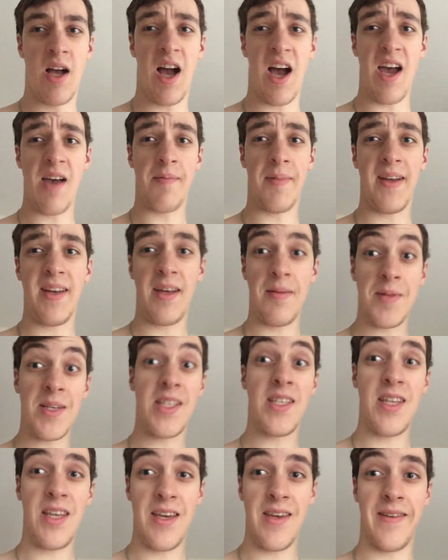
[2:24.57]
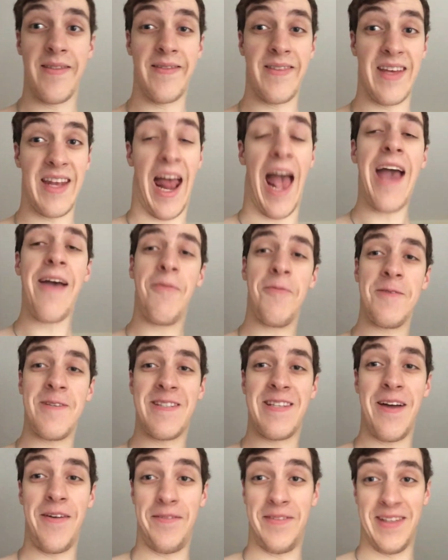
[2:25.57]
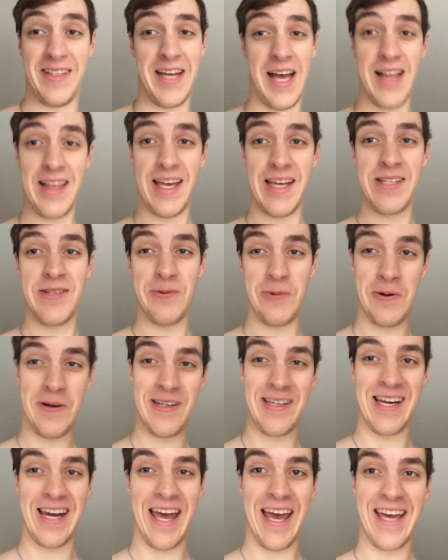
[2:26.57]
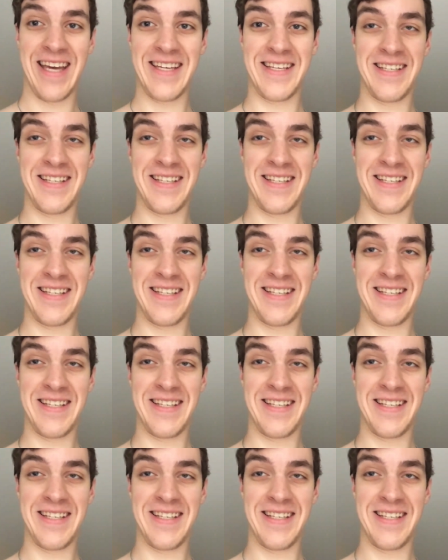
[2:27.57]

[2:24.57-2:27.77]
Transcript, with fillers: Hi, my name is Steve, and I was definitely not late to work today.